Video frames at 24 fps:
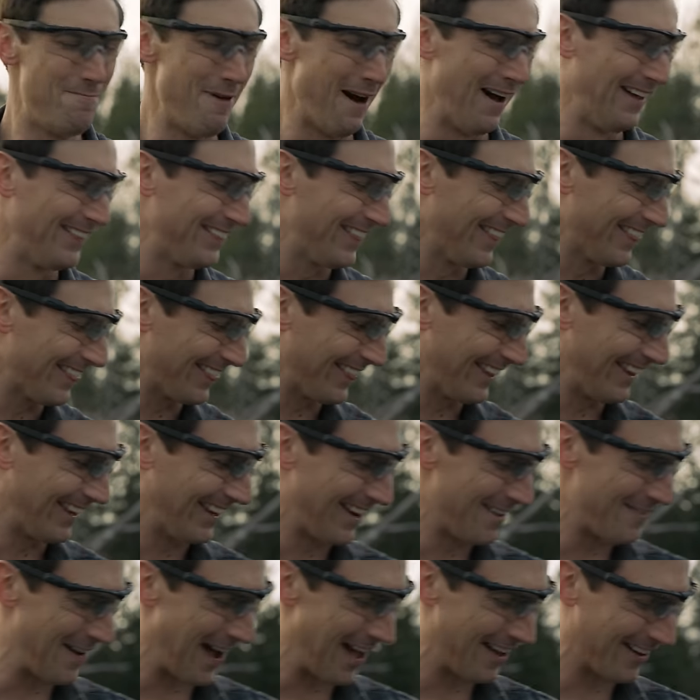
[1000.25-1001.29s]
But the
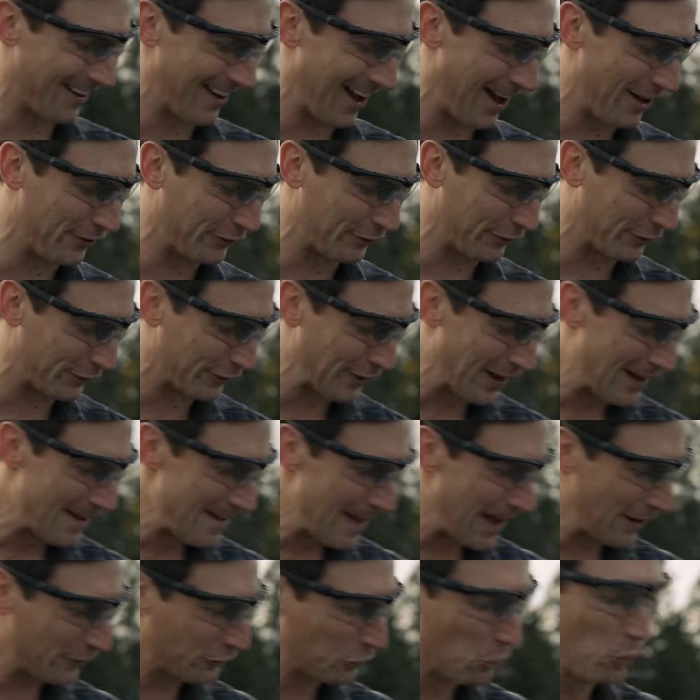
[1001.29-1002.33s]
thing about it, guys, is
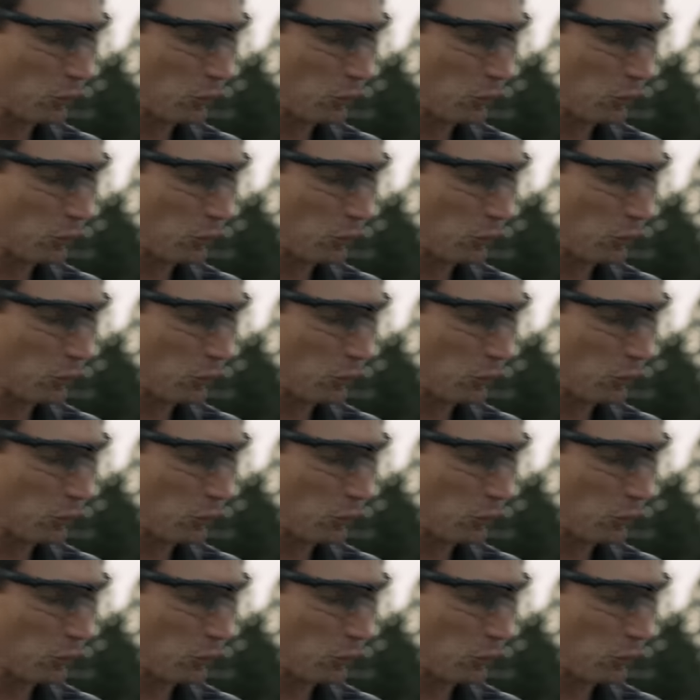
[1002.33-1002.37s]
as